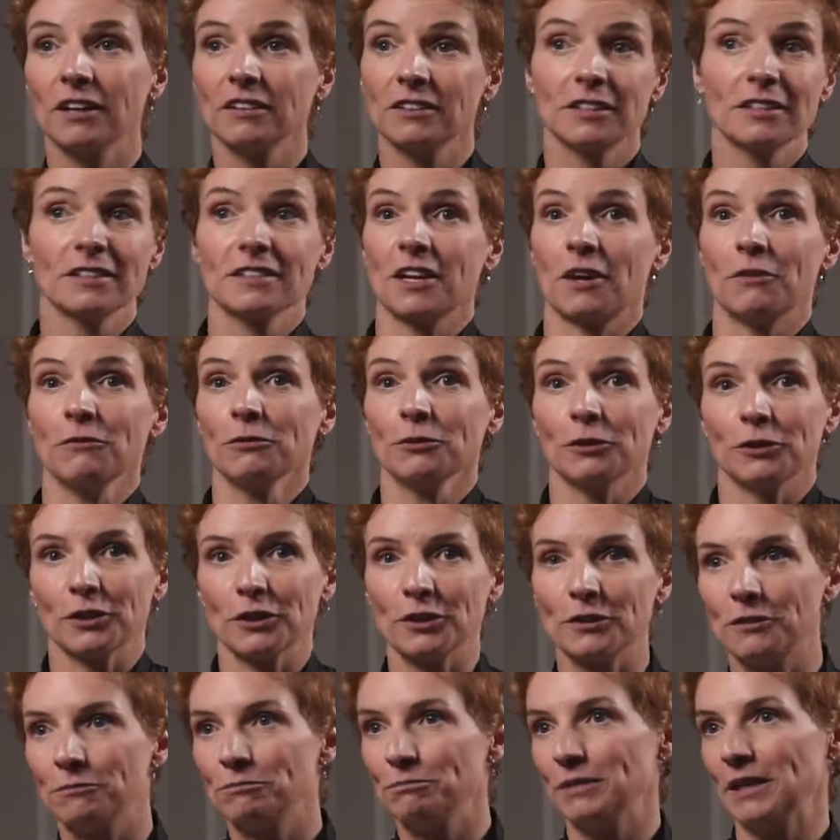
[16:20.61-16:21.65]
discomfort
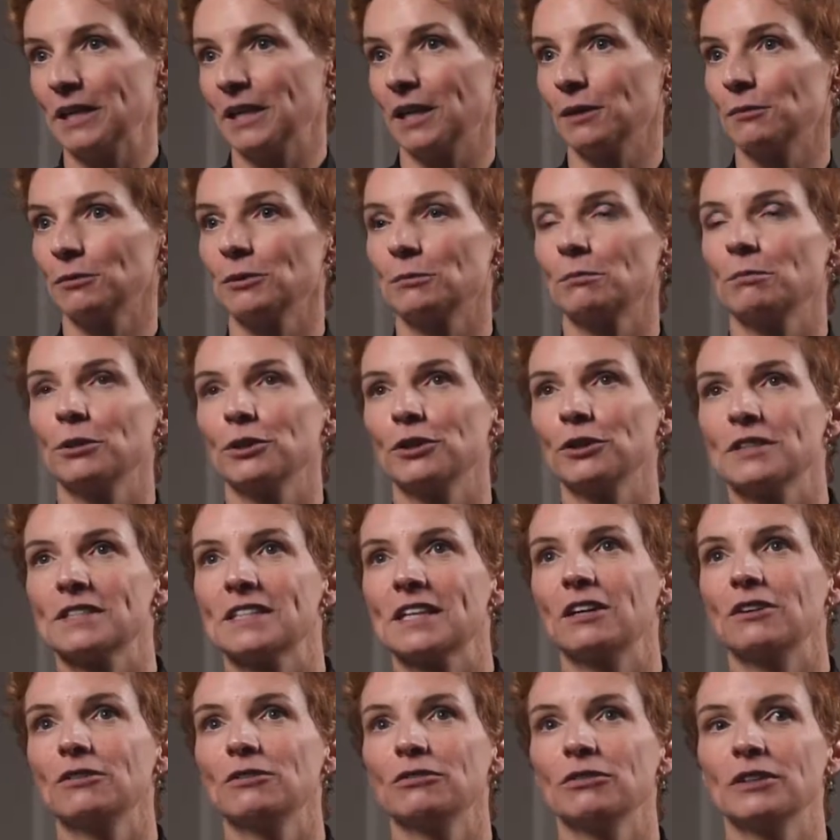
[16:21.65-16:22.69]
and being able to put
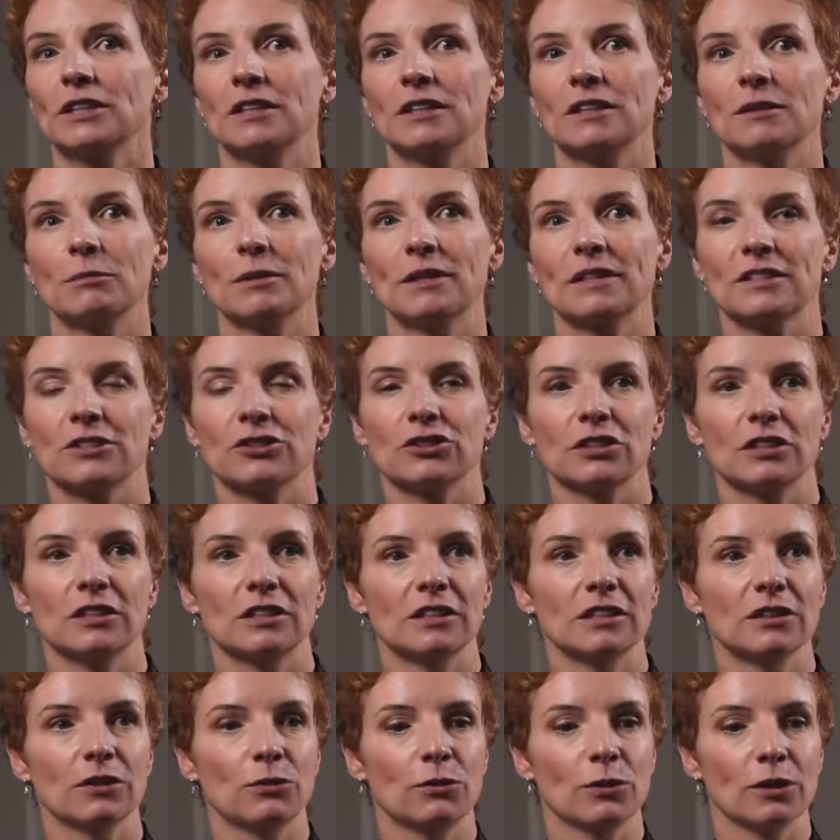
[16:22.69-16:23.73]
yourself in a
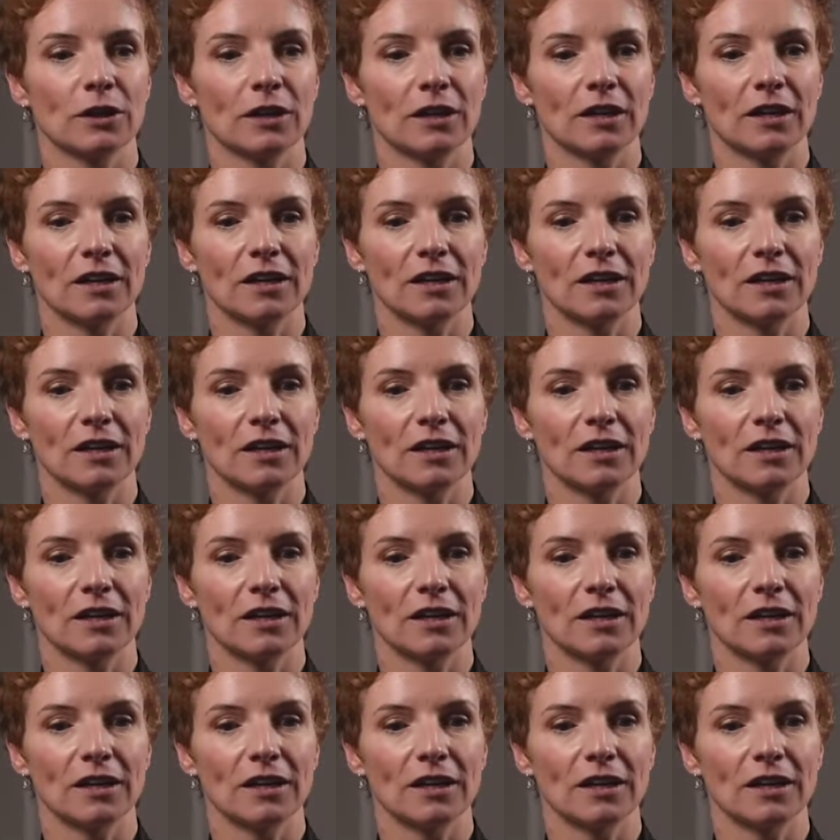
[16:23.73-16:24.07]
position or